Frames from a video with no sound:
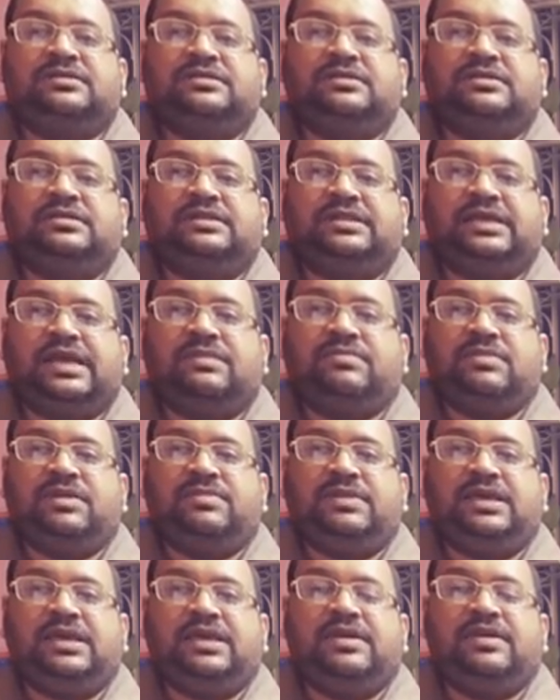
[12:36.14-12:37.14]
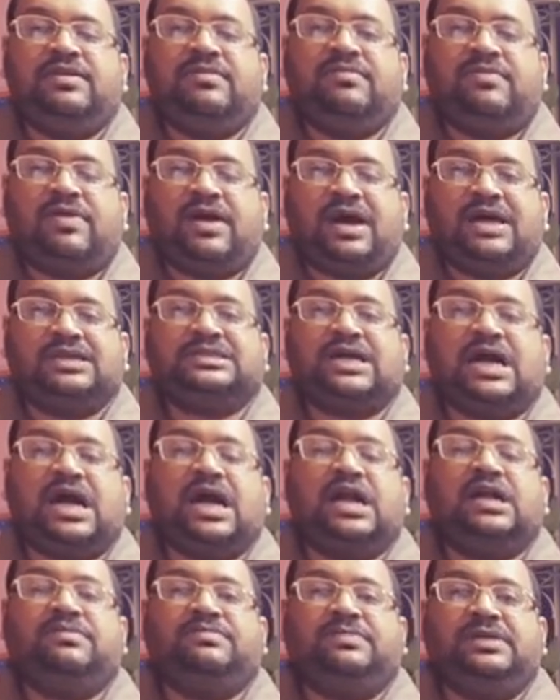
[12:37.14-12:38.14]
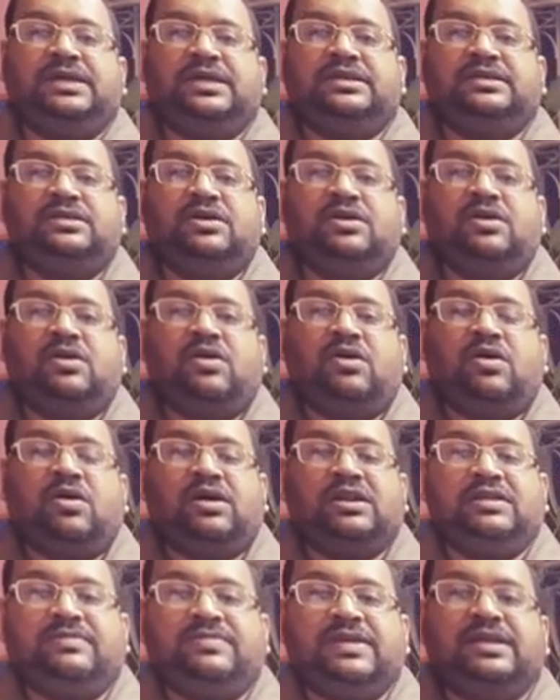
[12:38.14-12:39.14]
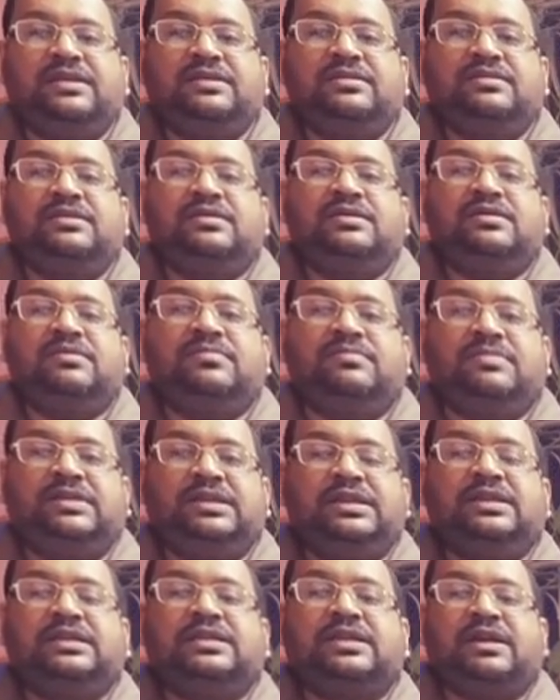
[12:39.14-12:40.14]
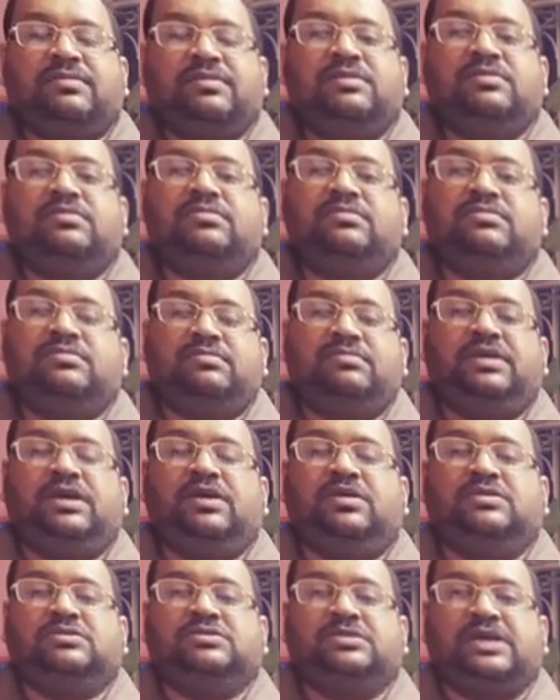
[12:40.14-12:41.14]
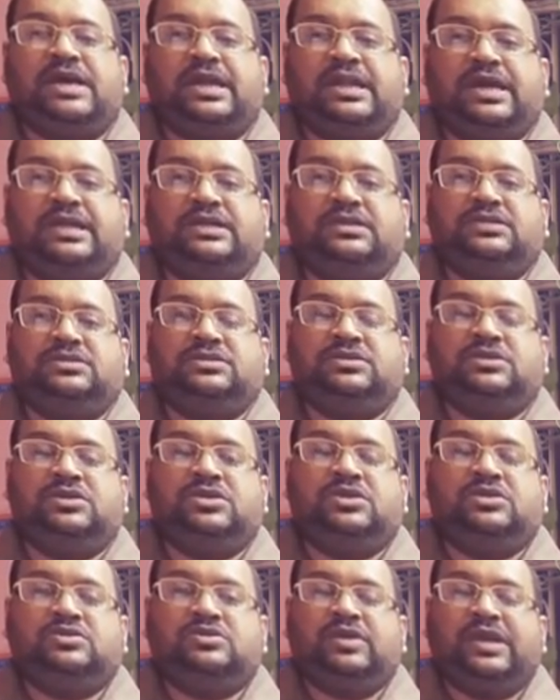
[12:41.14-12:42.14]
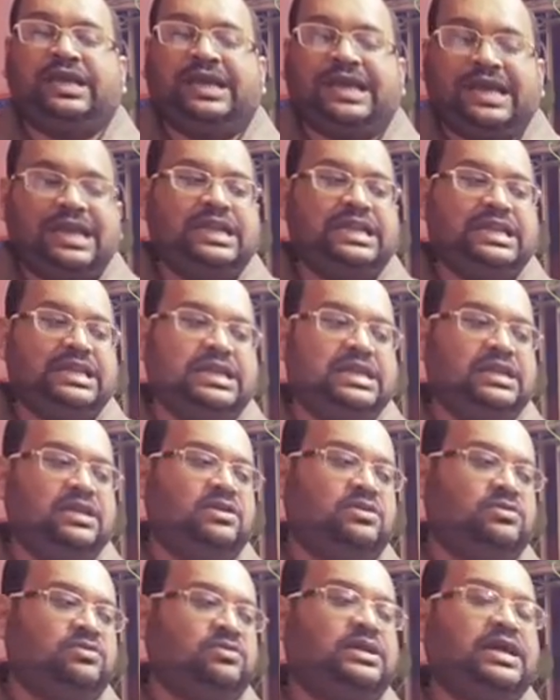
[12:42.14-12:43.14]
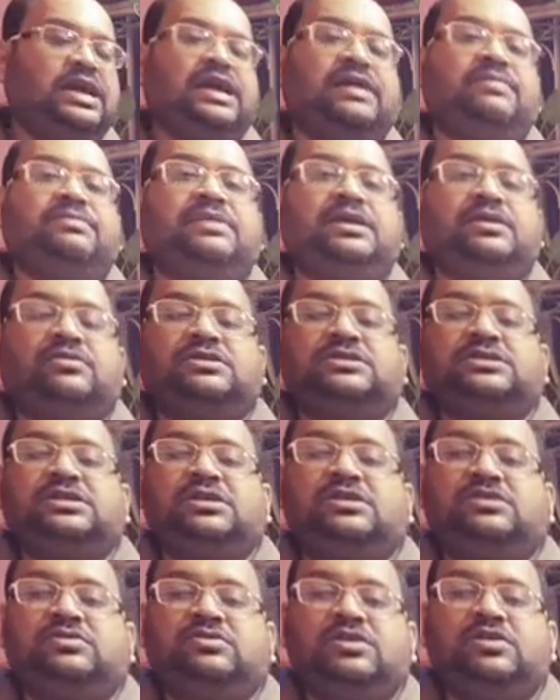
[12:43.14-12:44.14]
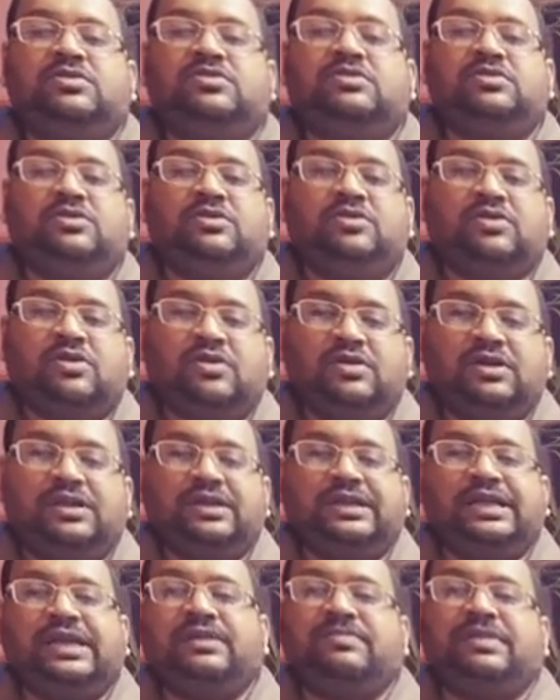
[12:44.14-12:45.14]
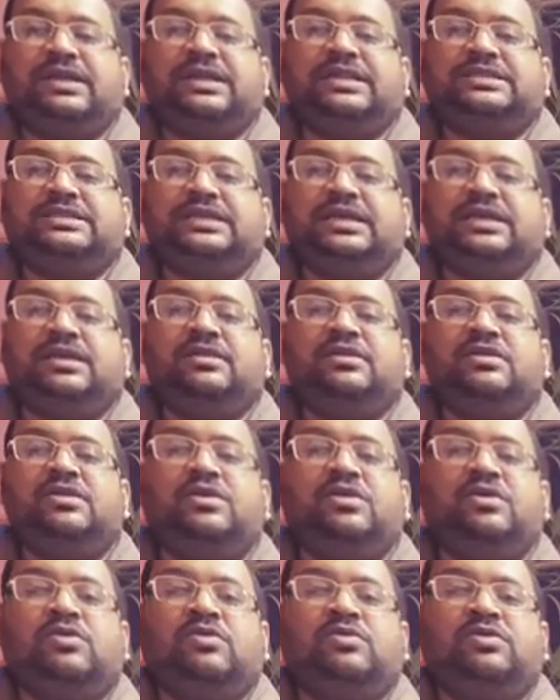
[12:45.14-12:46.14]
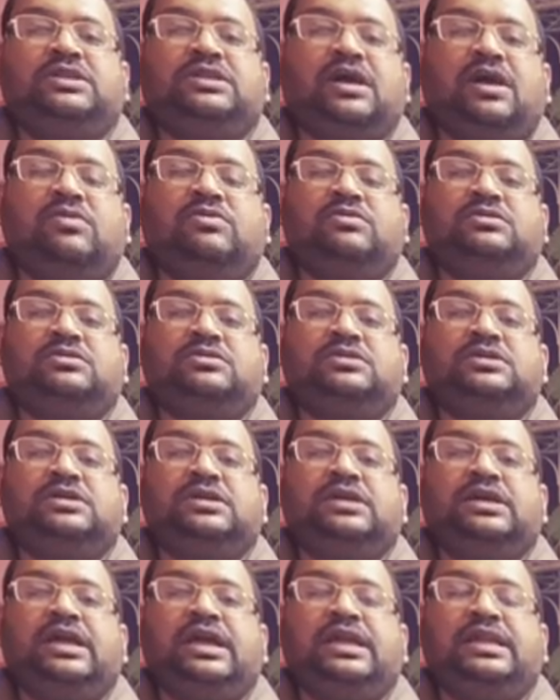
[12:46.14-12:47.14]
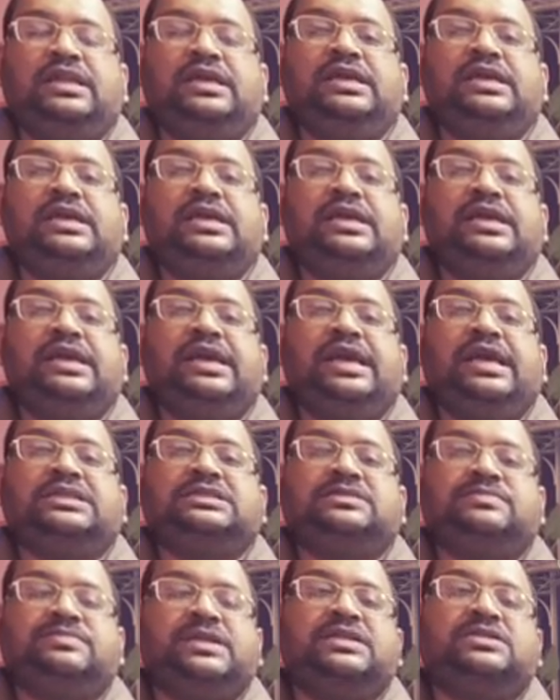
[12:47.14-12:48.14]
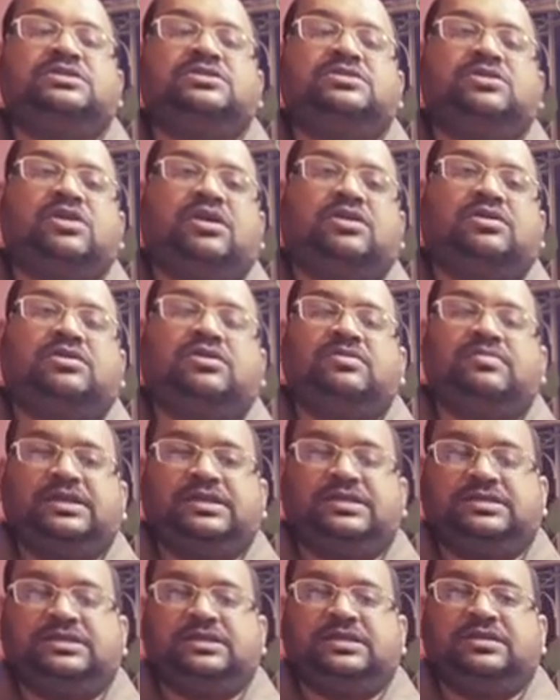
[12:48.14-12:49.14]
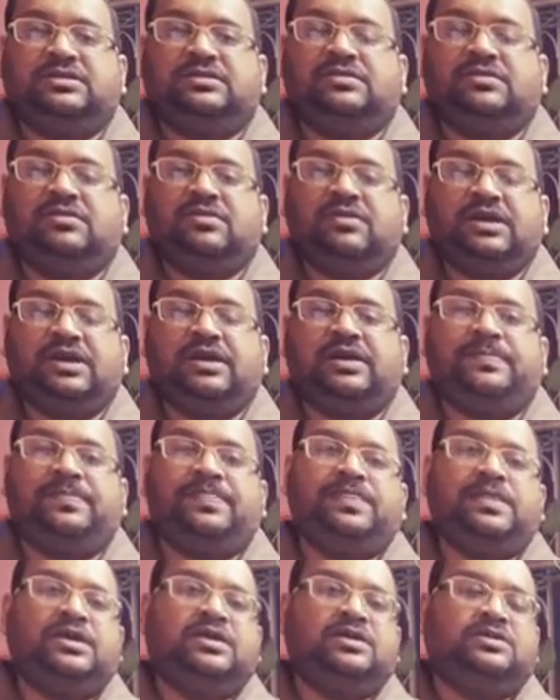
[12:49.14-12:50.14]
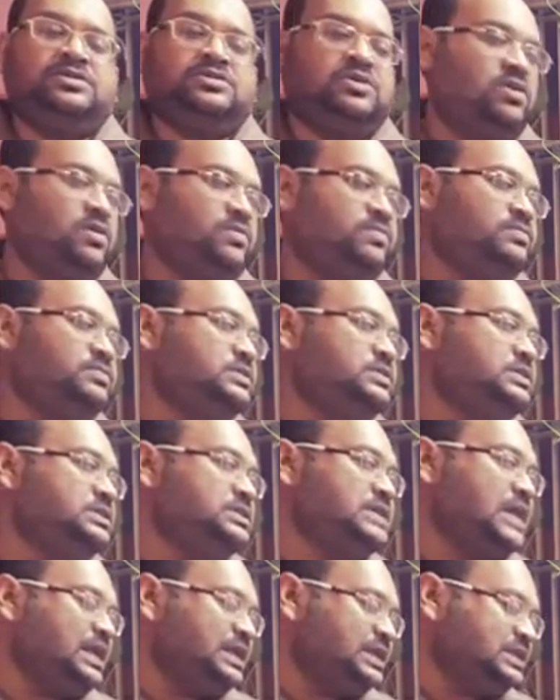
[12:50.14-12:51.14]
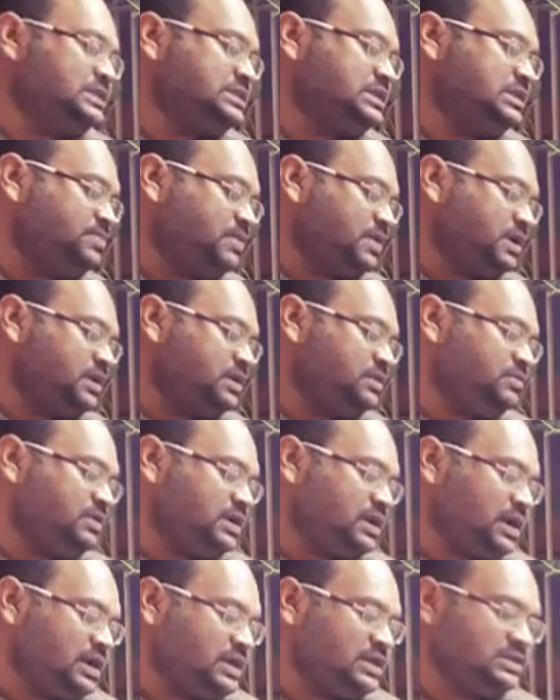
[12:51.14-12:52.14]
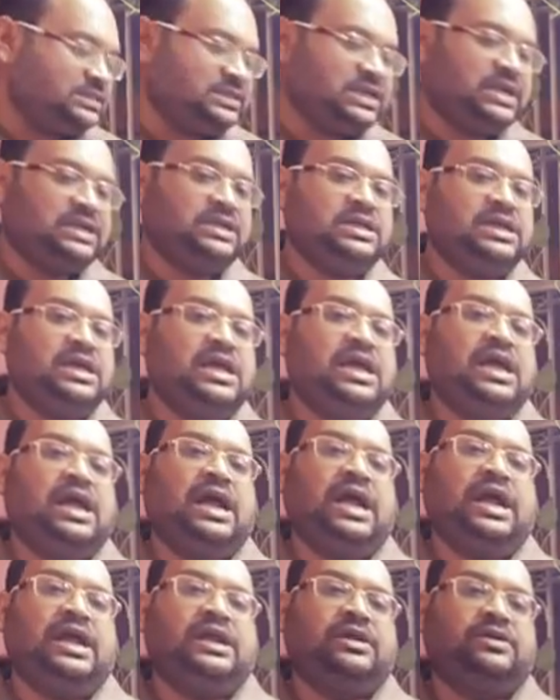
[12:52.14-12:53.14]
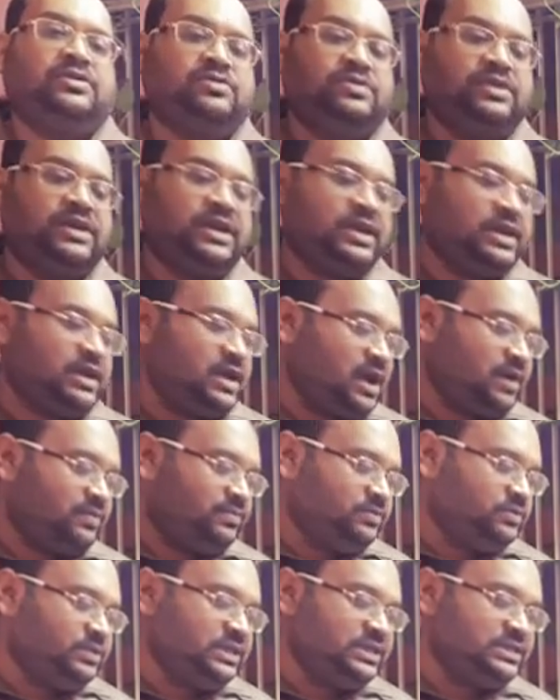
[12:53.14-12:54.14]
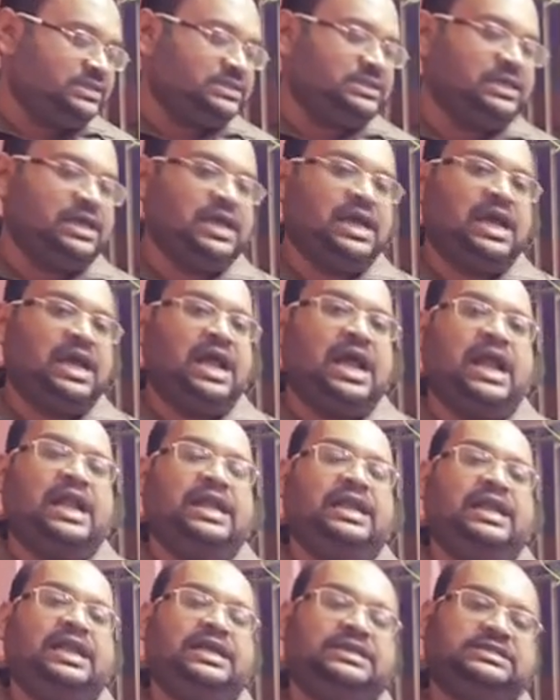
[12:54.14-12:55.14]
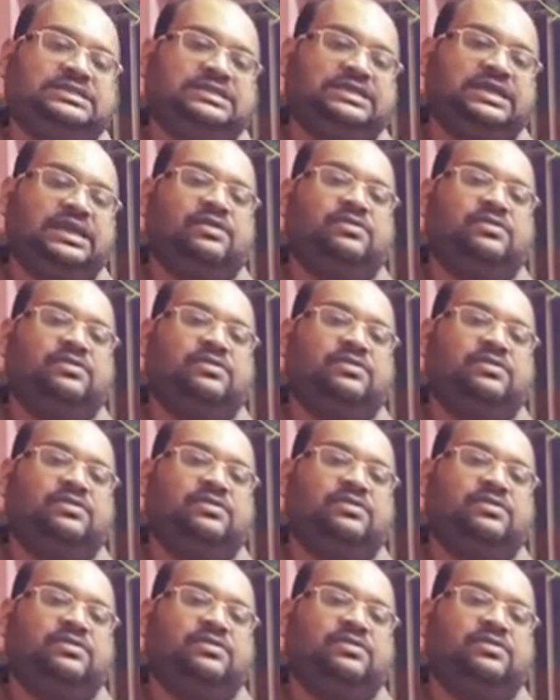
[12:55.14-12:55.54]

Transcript: there may be fast heartbeat or even breathing trouble may also arise. So again, today I am requesting to you, don't take medicine without any experienced doctor medicine, okay. So hope this antacid part you can understand, and today up to this, and next day